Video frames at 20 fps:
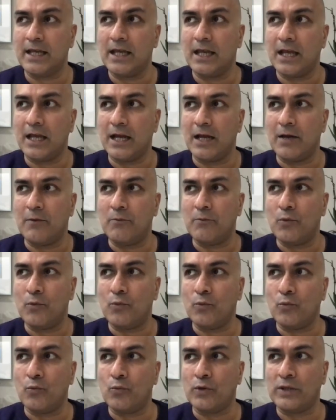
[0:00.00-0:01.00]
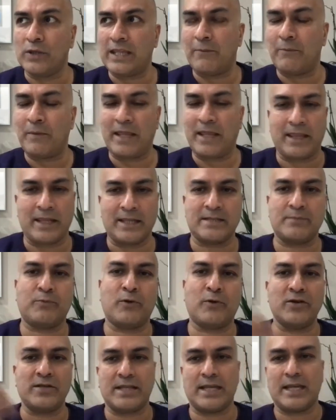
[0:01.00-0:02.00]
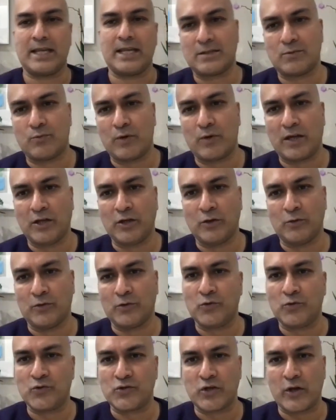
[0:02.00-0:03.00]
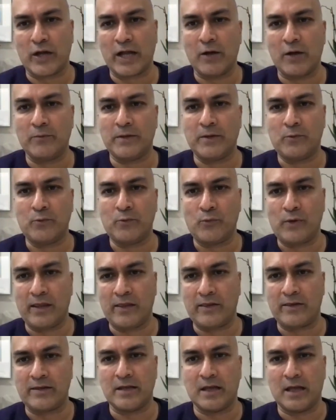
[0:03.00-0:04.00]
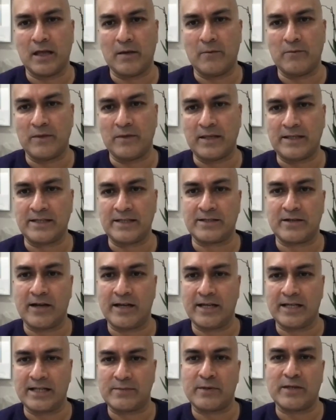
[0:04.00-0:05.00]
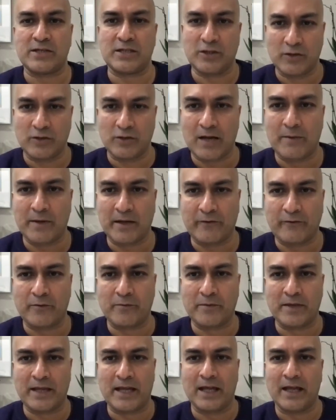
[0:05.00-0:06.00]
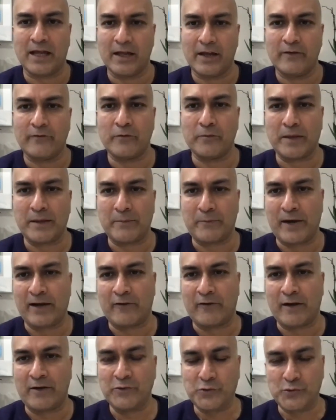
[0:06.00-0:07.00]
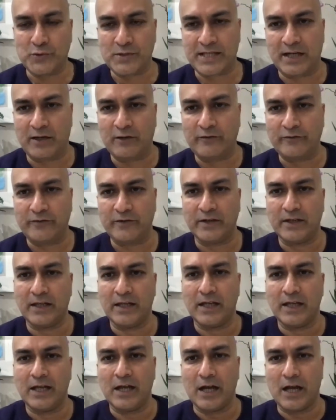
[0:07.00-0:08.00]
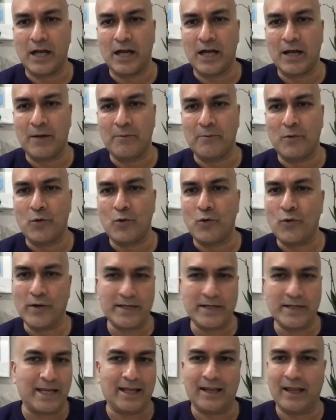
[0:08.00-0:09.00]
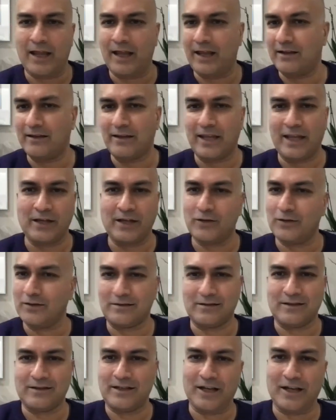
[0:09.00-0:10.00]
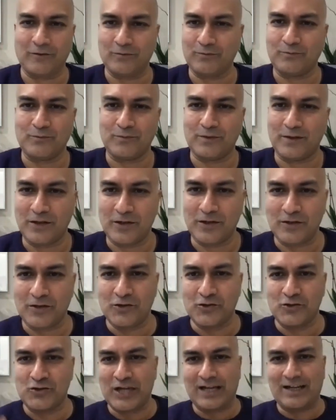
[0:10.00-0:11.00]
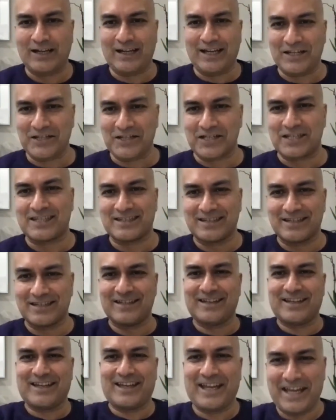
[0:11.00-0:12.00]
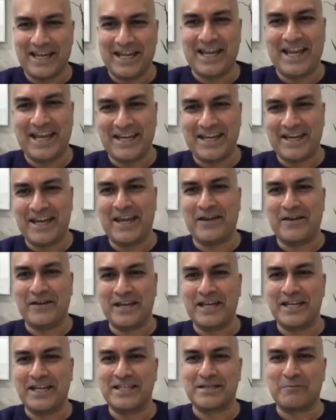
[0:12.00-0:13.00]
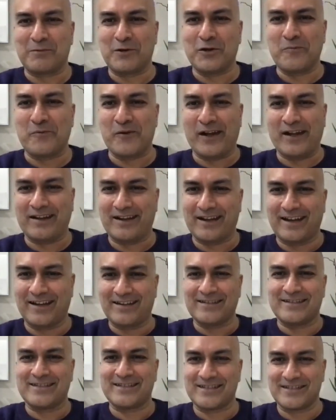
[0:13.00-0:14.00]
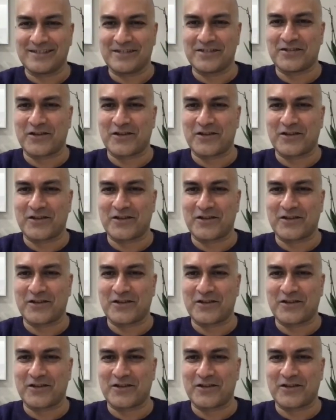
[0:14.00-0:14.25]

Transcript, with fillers: Um, would there be this process where you would also help them with um, the design, especially you coming from that from that background yourself, um, or is it like they you know you, you generally just here, here, here's the blueprint and just